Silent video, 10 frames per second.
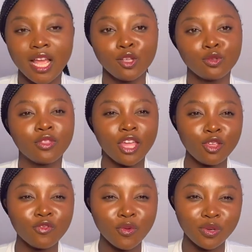So thank
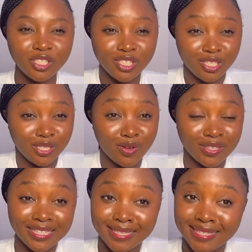you for watching this
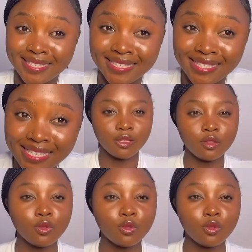content today.